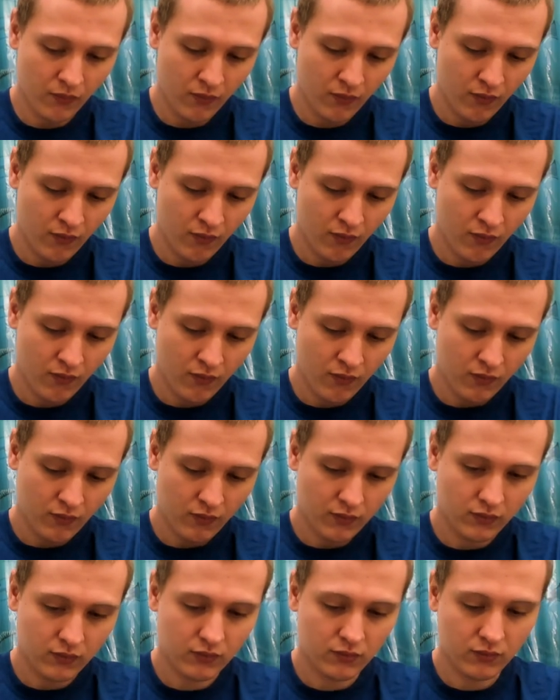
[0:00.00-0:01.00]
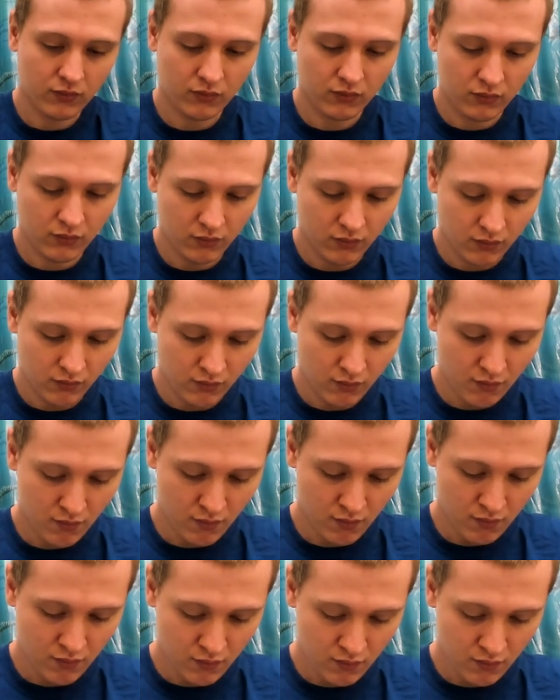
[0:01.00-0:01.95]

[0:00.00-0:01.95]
Nobody speaks.